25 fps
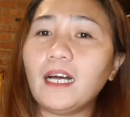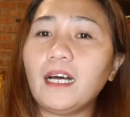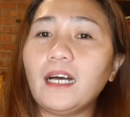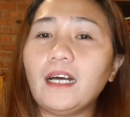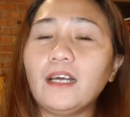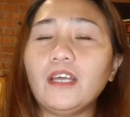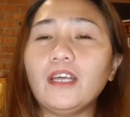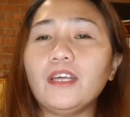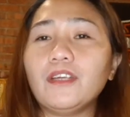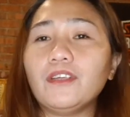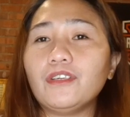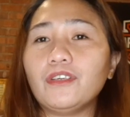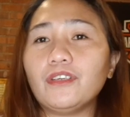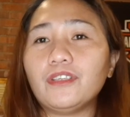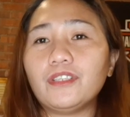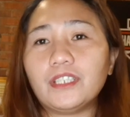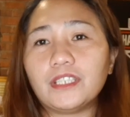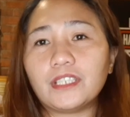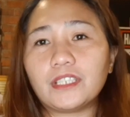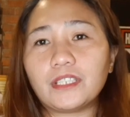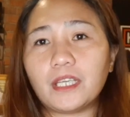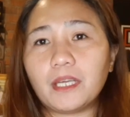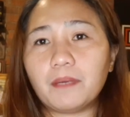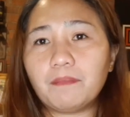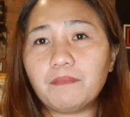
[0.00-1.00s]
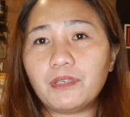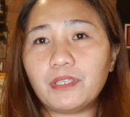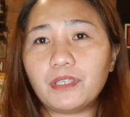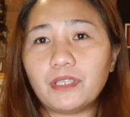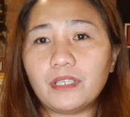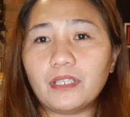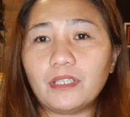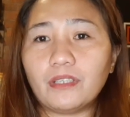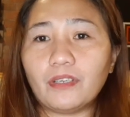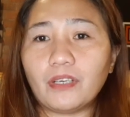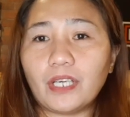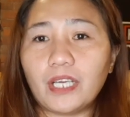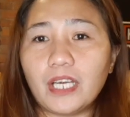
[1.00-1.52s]
in your
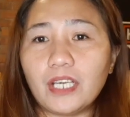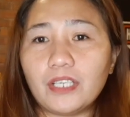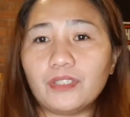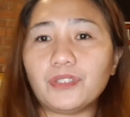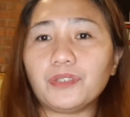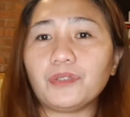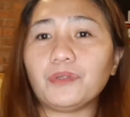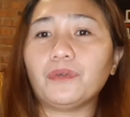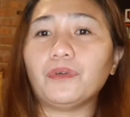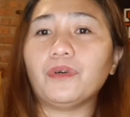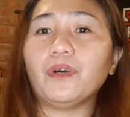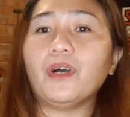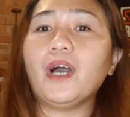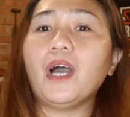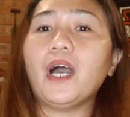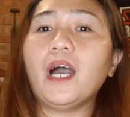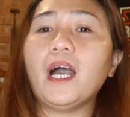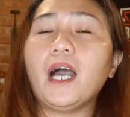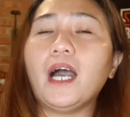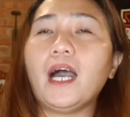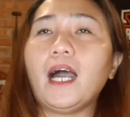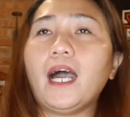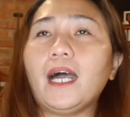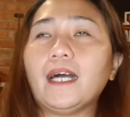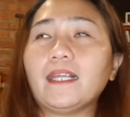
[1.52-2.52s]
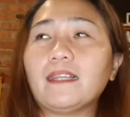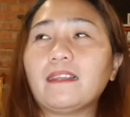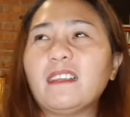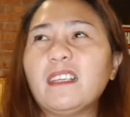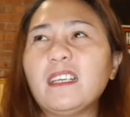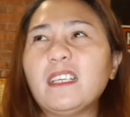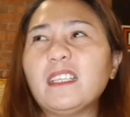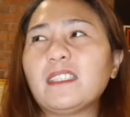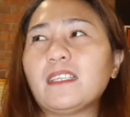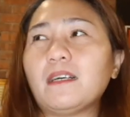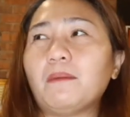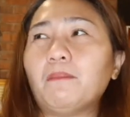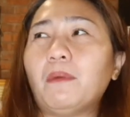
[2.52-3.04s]
description. Okay, so at
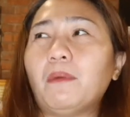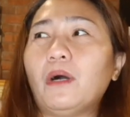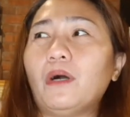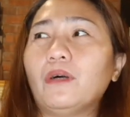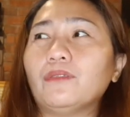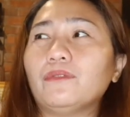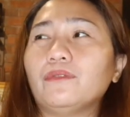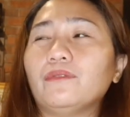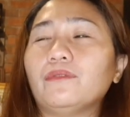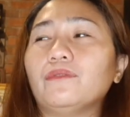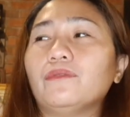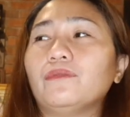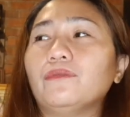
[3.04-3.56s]
least about